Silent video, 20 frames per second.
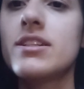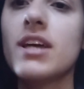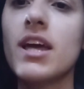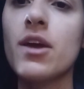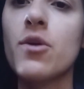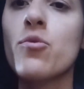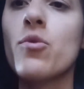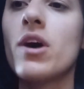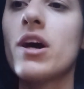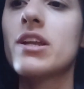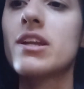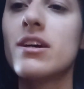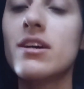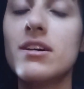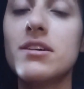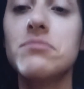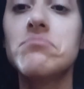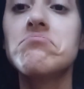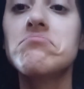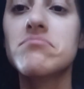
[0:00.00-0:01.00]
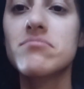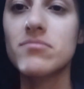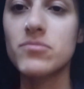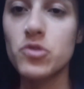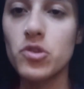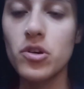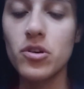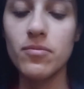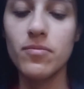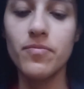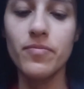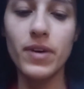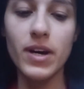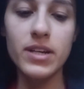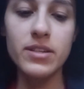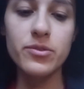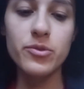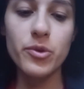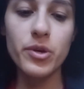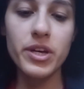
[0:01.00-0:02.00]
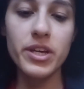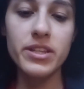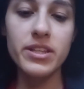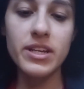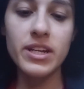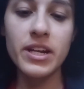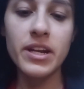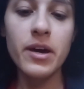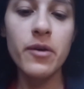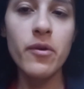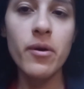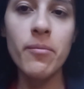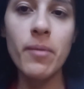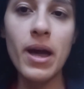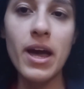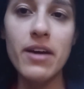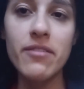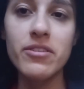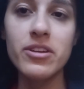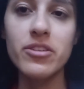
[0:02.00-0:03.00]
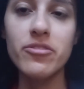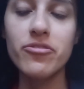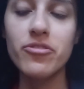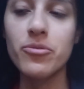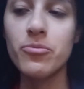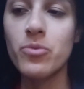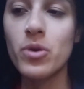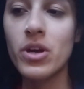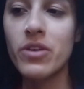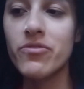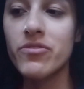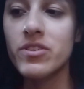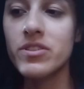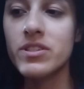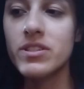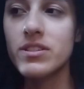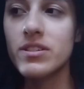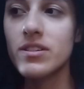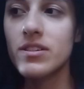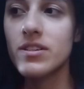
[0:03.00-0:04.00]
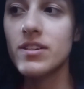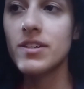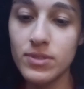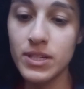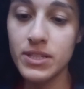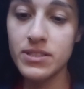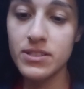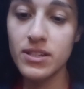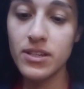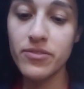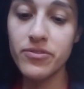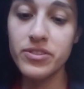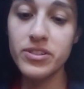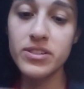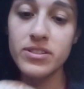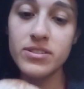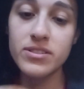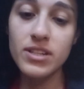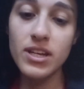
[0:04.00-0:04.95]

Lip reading: take one. So I took it and now I'm having it for breakfast. Let's see if it is